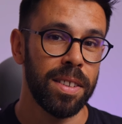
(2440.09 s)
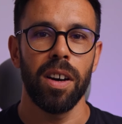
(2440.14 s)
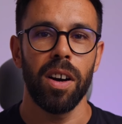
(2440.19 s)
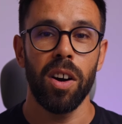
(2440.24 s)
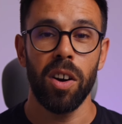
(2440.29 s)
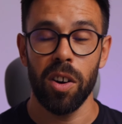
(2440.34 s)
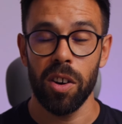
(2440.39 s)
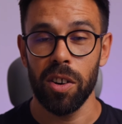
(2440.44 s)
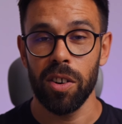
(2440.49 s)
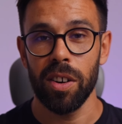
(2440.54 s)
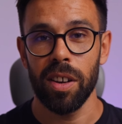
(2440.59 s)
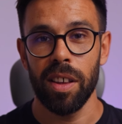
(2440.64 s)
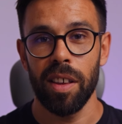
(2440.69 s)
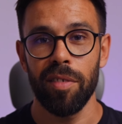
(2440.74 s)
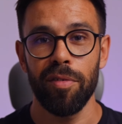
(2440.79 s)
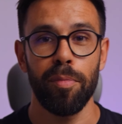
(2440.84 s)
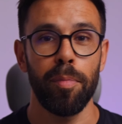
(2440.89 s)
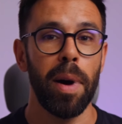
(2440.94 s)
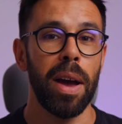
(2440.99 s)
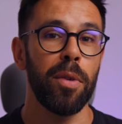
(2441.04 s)
or
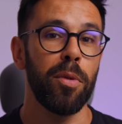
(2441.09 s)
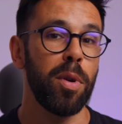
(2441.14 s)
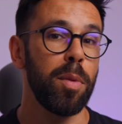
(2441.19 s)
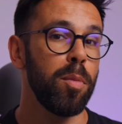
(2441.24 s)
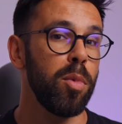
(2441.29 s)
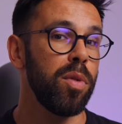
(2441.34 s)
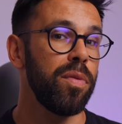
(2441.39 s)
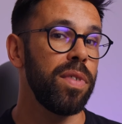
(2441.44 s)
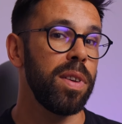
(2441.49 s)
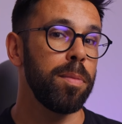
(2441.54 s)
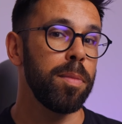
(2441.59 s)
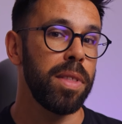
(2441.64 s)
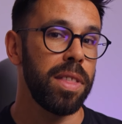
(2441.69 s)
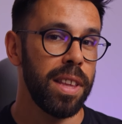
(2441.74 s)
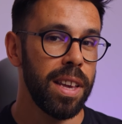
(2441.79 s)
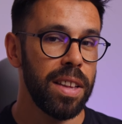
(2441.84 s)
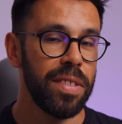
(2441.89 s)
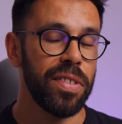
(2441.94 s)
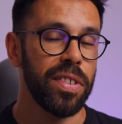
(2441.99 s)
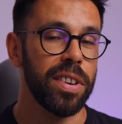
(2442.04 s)
if by removing
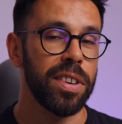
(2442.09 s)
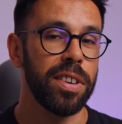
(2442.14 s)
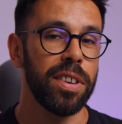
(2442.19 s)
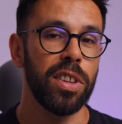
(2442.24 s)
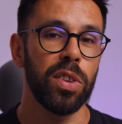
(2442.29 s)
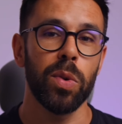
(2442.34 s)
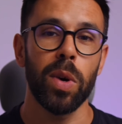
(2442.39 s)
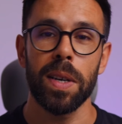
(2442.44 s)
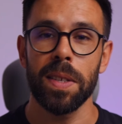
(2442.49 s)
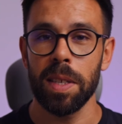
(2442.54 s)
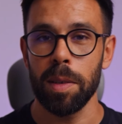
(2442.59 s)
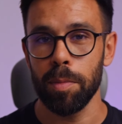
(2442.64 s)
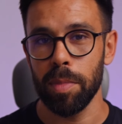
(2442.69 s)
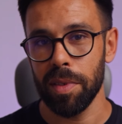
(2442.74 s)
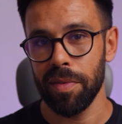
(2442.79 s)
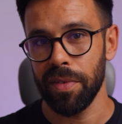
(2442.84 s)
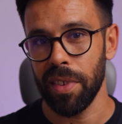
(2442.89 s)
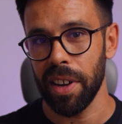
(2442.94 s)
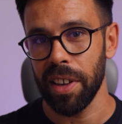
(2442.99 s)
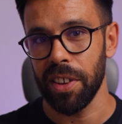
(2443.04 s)
MediatR, you are
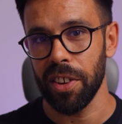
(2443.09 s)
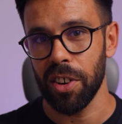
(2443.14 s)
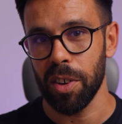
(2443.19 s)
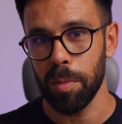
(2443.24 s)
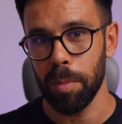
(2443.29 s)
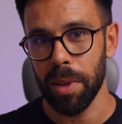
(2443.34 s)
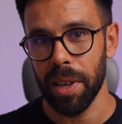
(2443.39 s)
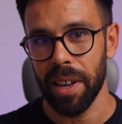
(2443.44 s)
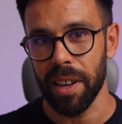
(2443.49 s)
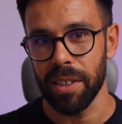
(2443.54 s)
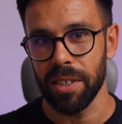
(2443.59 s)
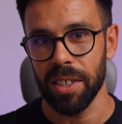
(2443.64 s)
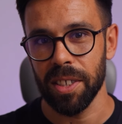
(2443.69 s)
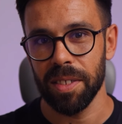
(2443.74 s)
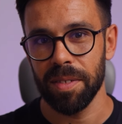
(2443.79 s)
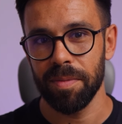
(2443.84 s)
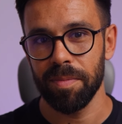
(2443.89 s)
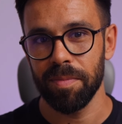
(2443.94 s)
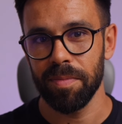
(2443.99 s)
simplifying your application.